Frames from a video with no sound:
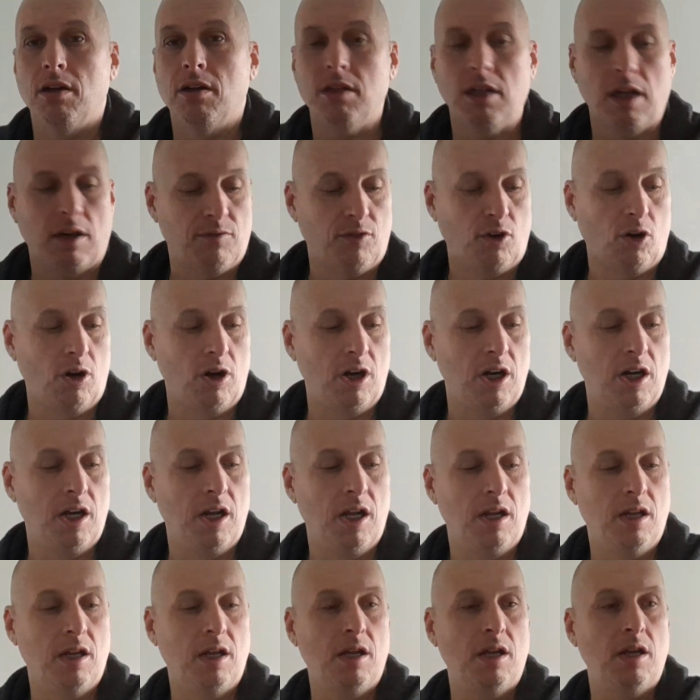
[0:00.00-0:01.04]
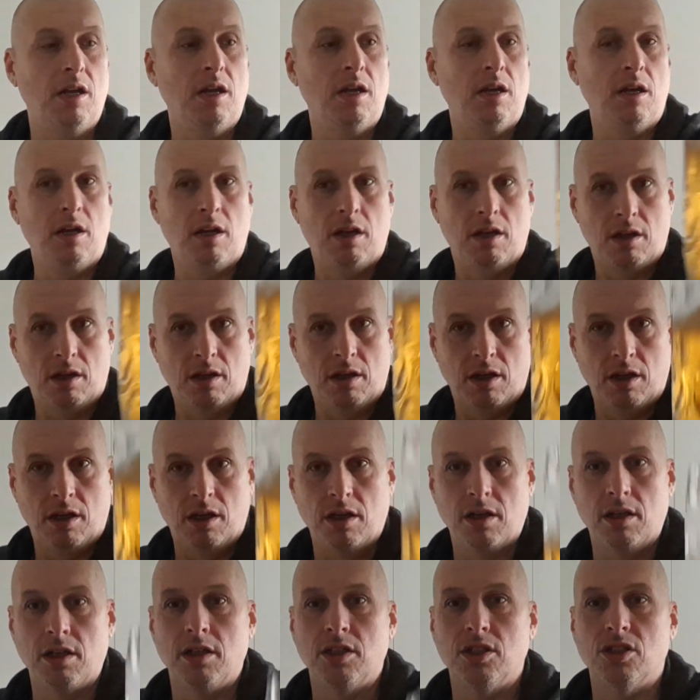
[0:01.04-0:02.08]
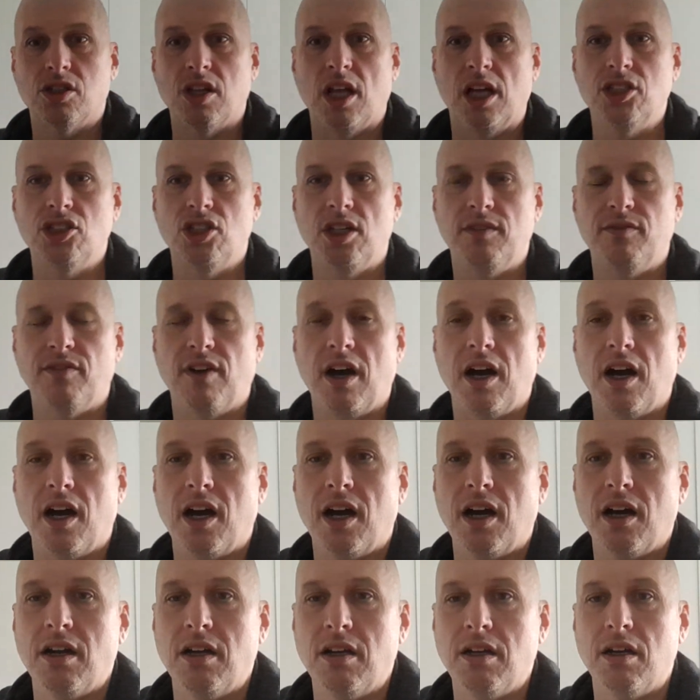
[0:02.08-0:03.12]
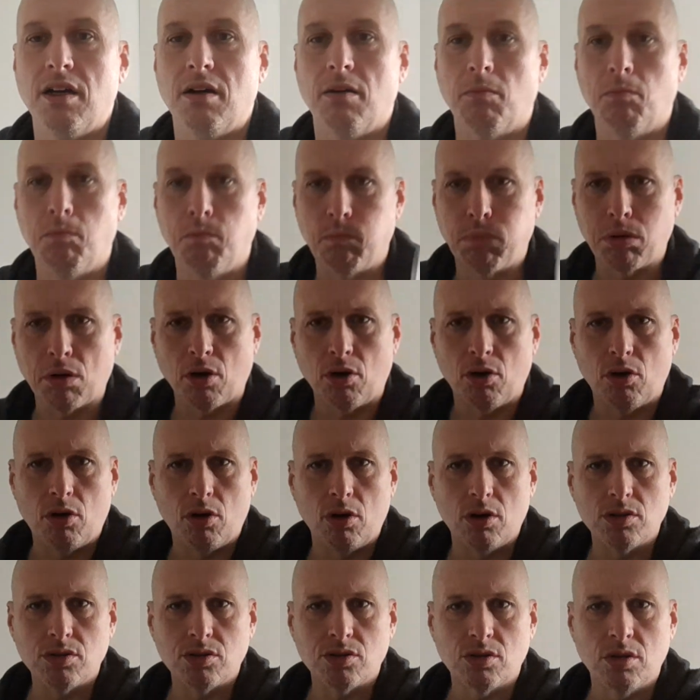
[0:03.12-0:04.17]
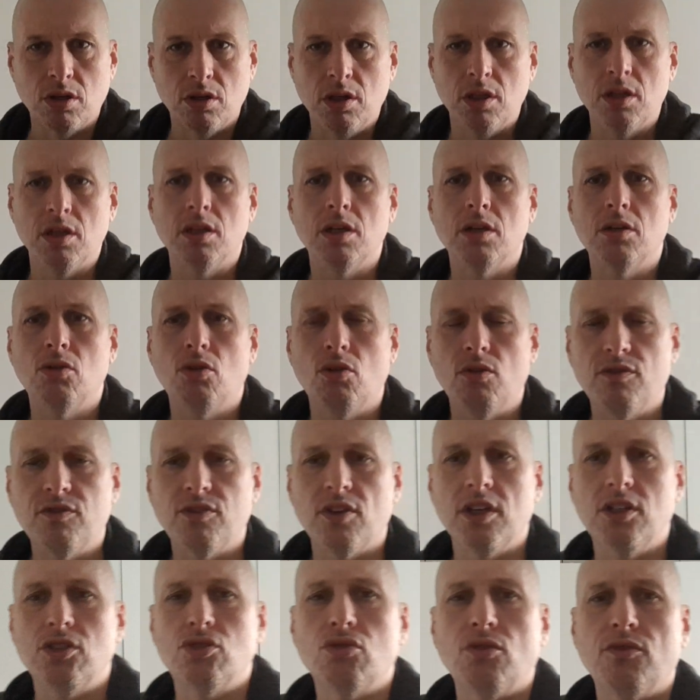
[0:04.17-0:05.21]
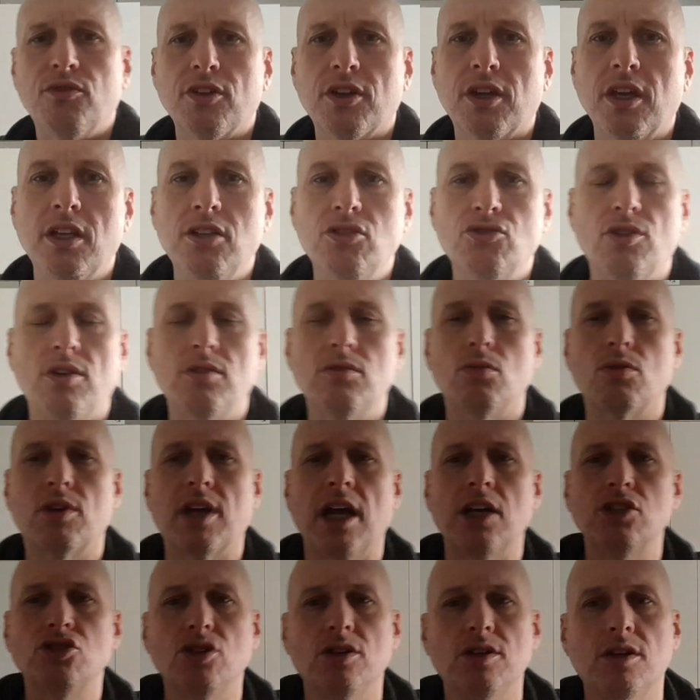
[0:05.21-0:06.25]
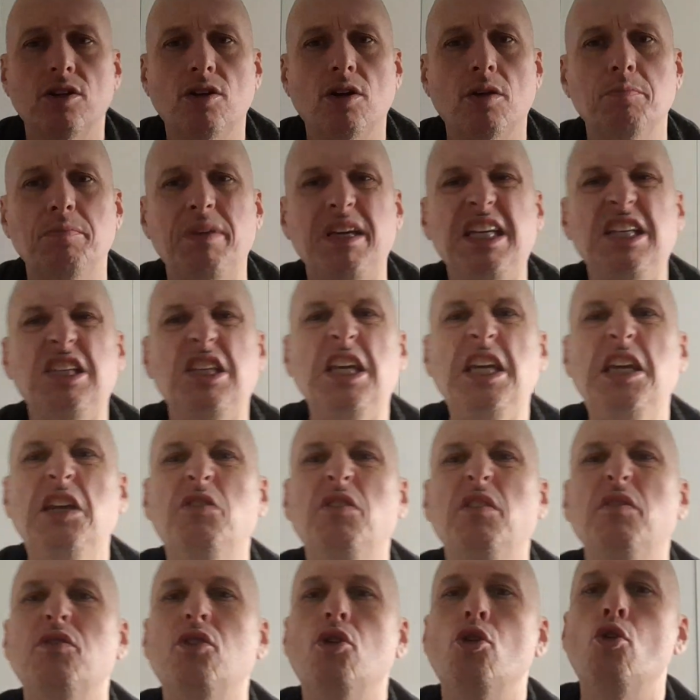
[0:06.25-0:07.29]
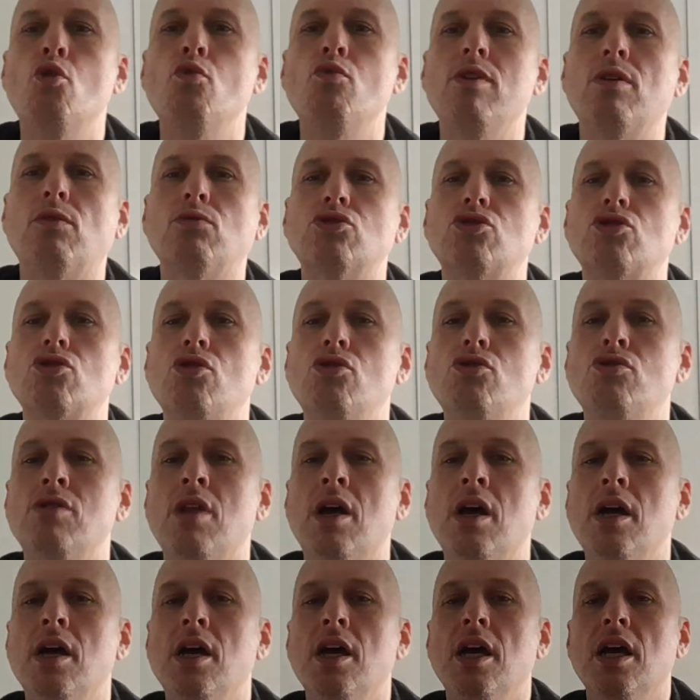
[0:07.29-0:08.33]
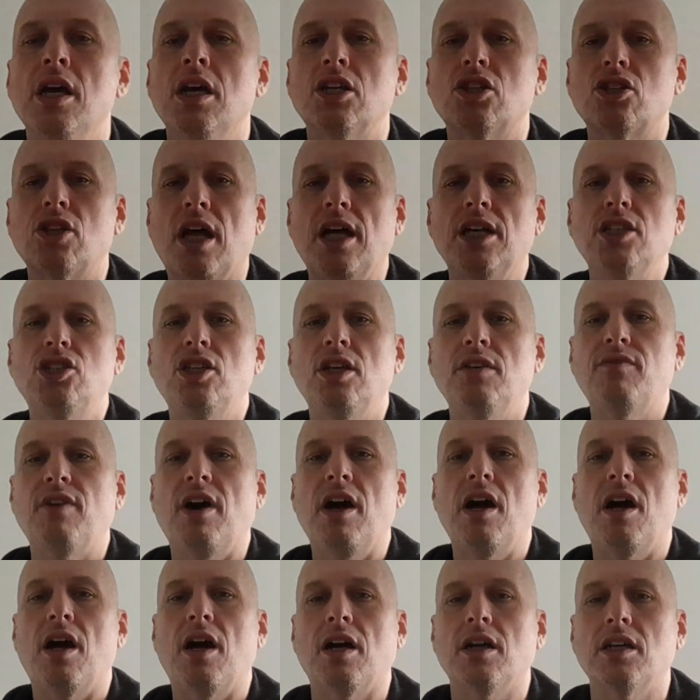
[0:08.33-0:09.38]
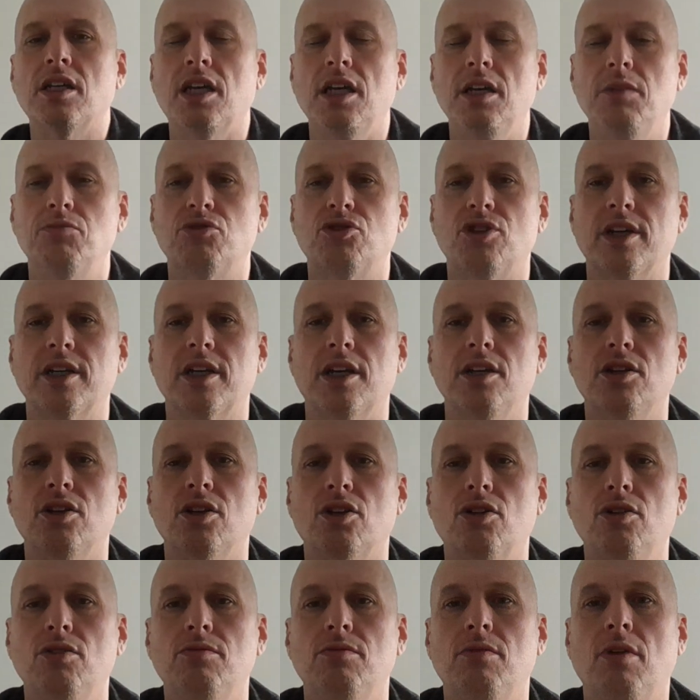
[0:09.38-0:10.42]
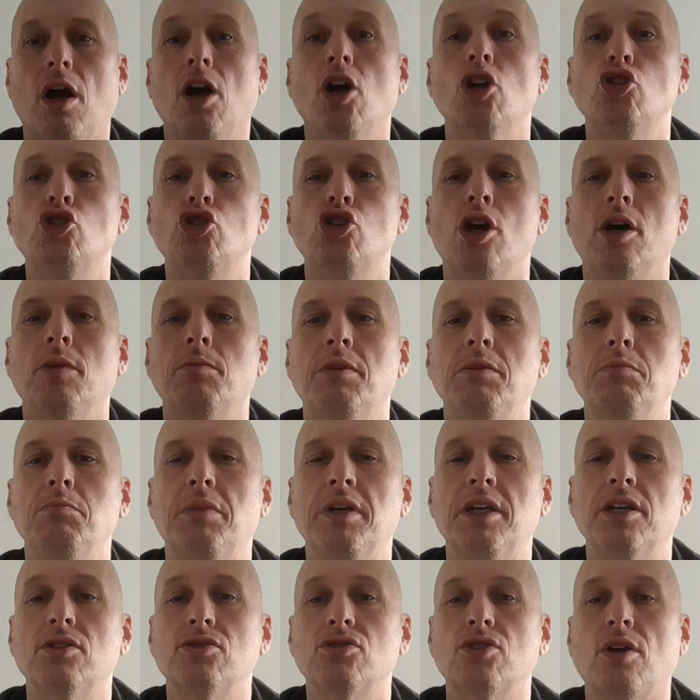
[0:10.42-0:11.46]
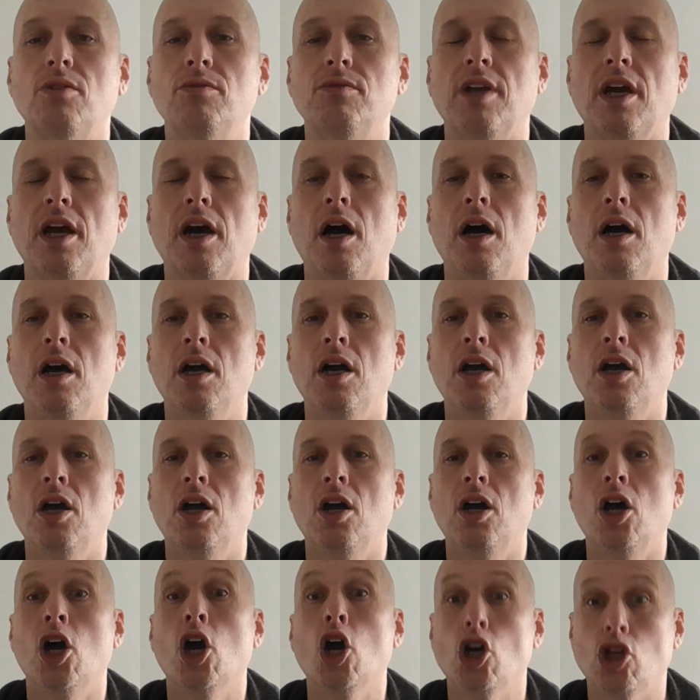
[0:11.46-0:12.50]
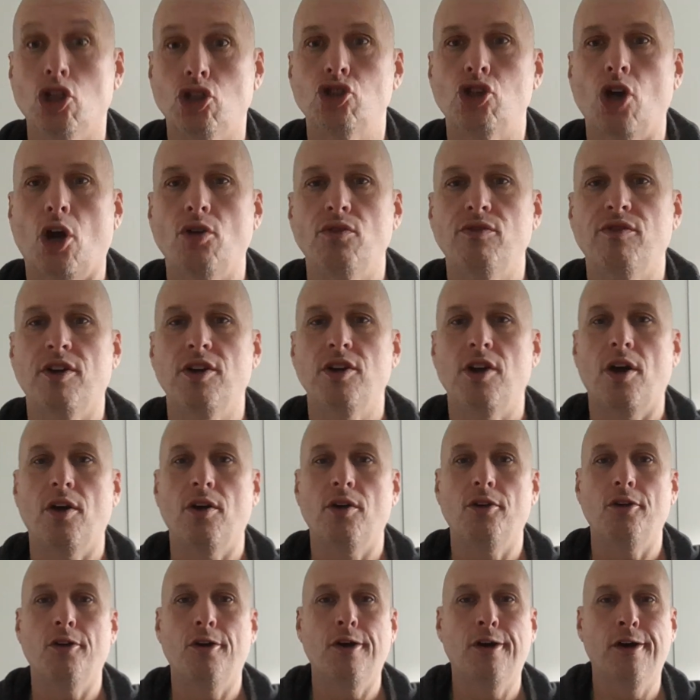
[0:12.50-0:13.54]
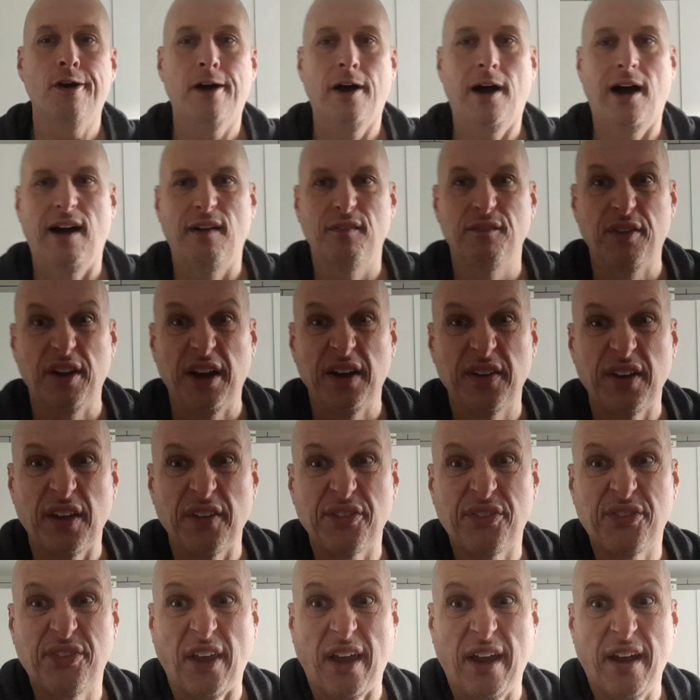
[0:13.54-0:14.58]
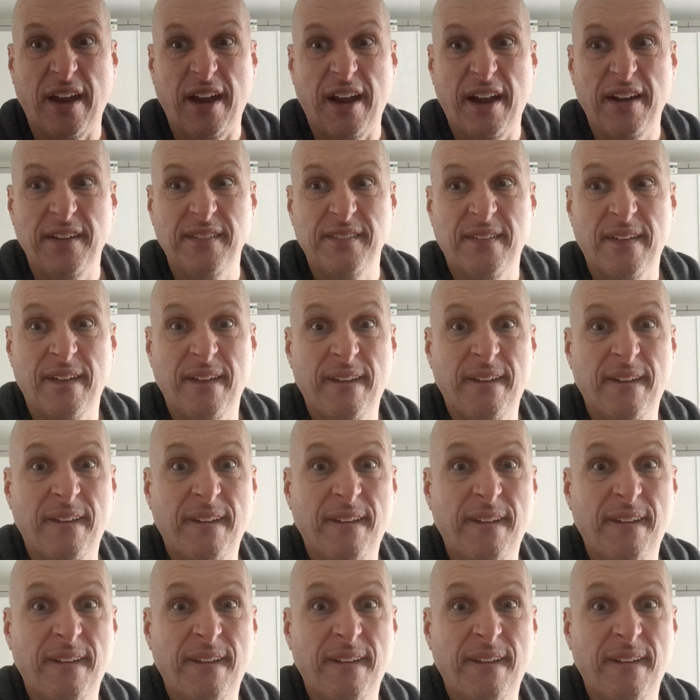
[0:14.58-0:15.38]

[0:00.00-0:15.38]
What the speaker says: jawohl, Slangy Va, Prost, and hopefully Sofa King Drunk will catch you in an RPD review real soon. Slangy Va, keep drinking the good German beers out there. Ciao for now. Auf Wiedersehen!